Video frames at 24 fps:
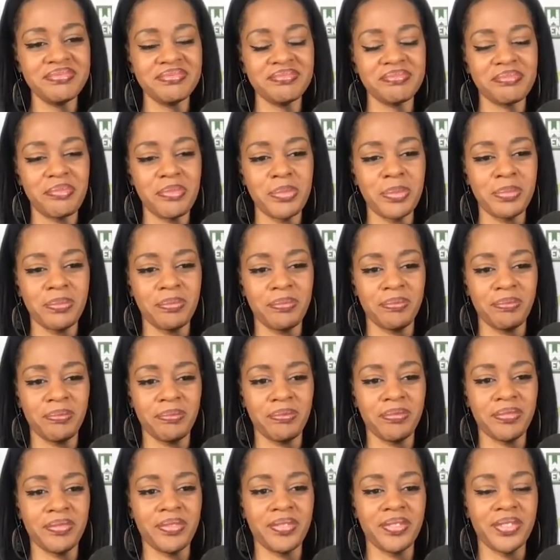
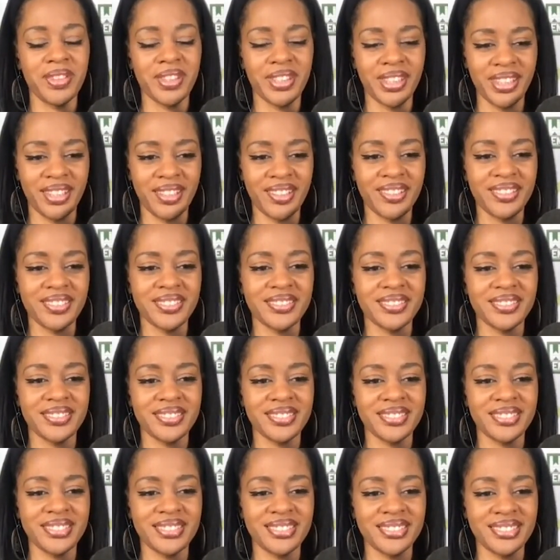
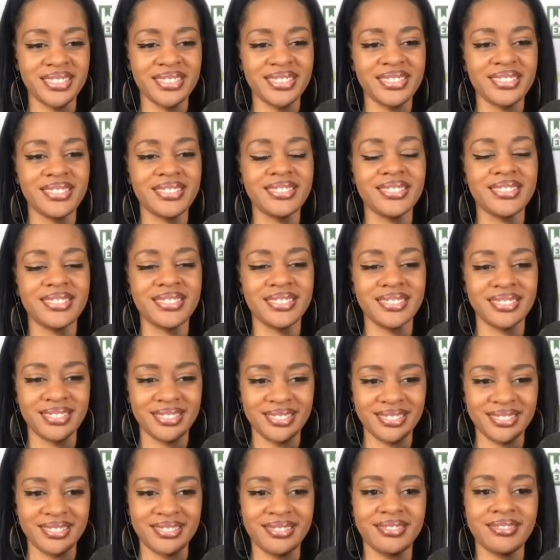
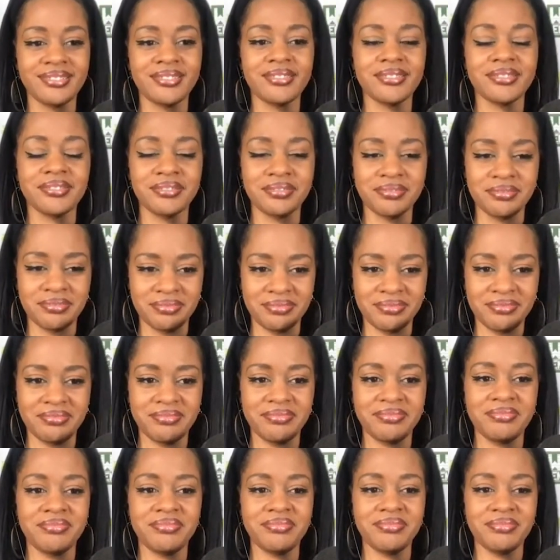
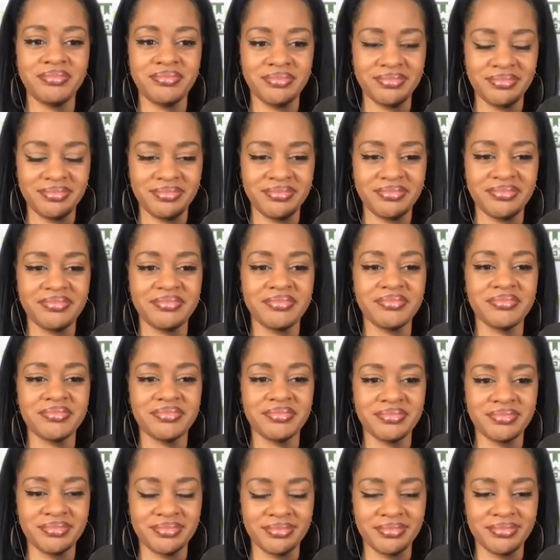
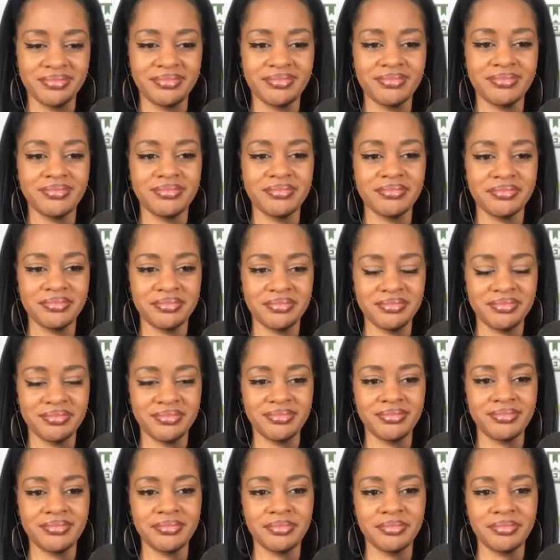The person shown says nothing.